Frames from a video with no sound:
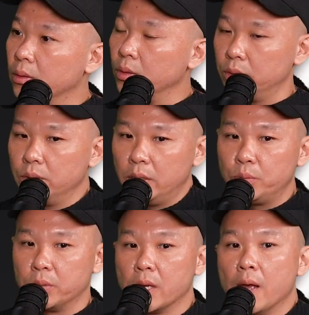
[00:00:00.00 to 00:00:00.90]
So
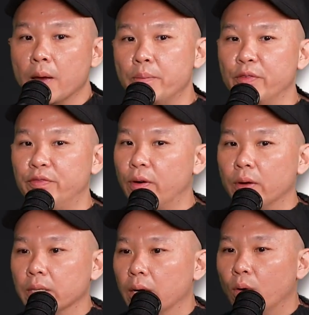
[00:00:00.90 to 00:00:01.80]
this was
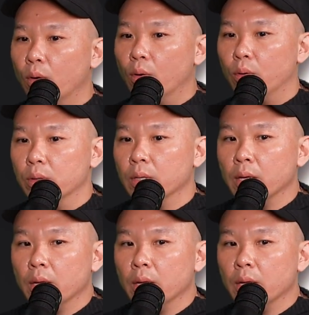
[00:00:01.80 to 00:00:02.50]
before the whole